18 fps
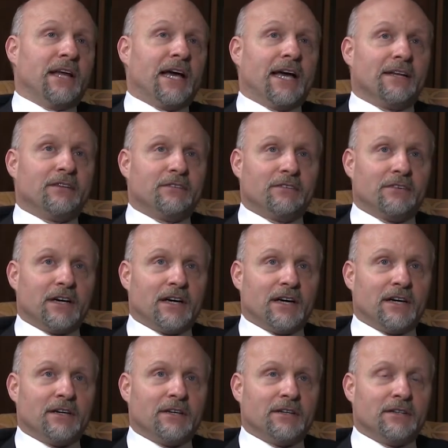that
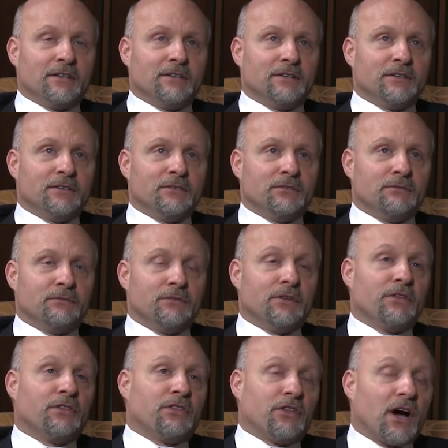uh,
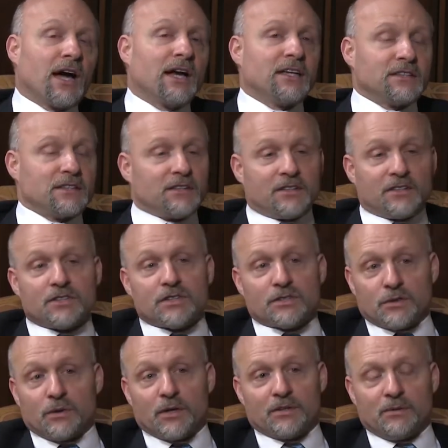the thought is that this
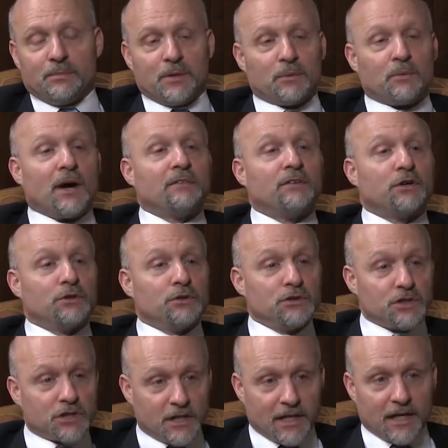is going to be
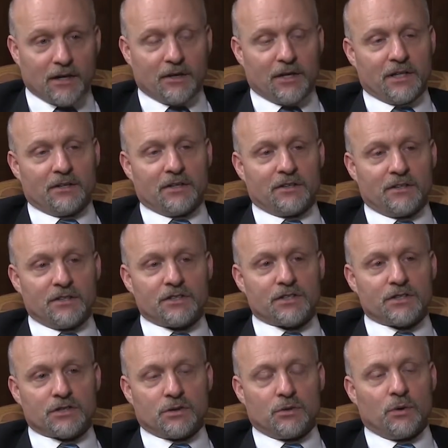revolutionary, that
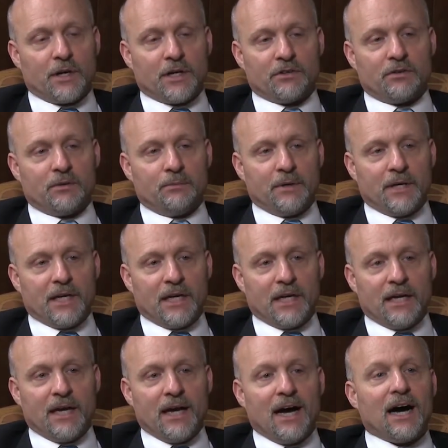this is going to
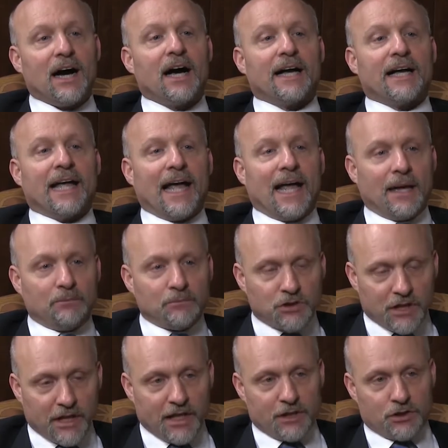be a
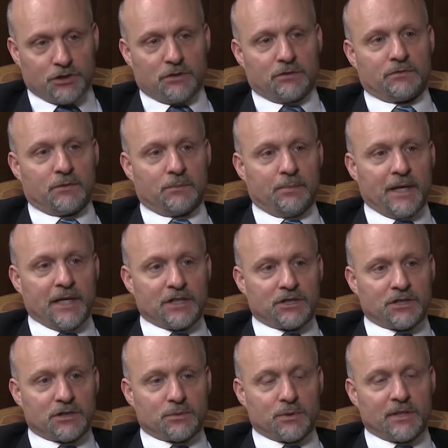game changer for
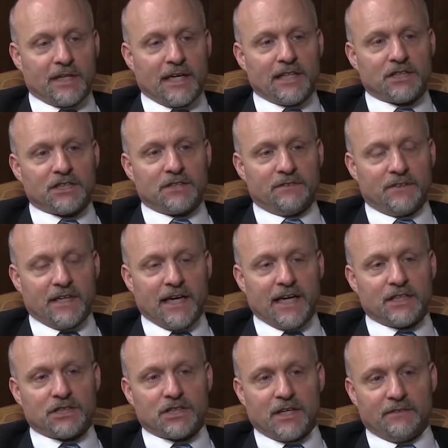patients with
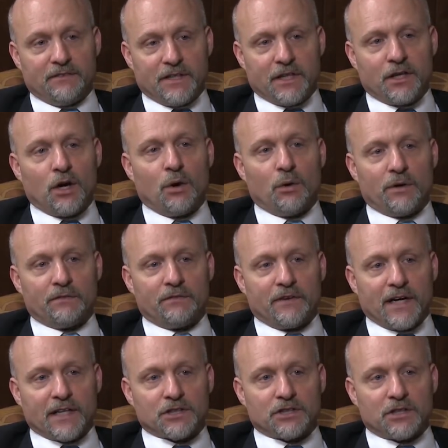HCV HIV
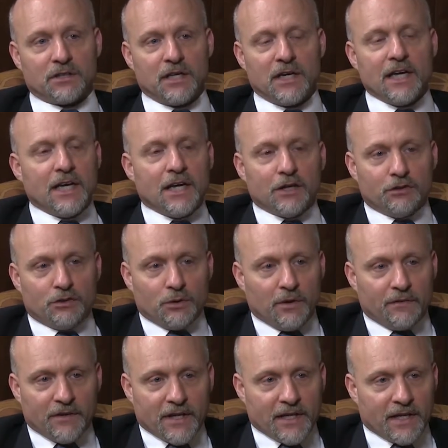co-infection. Do
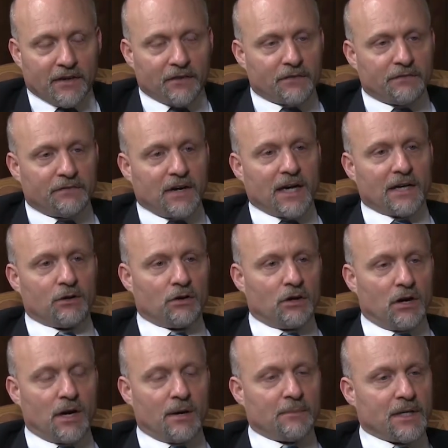you have any other final
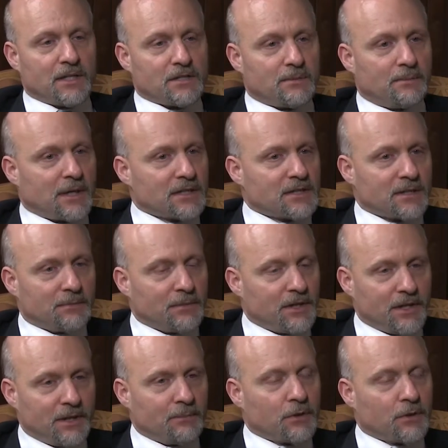comments about some of the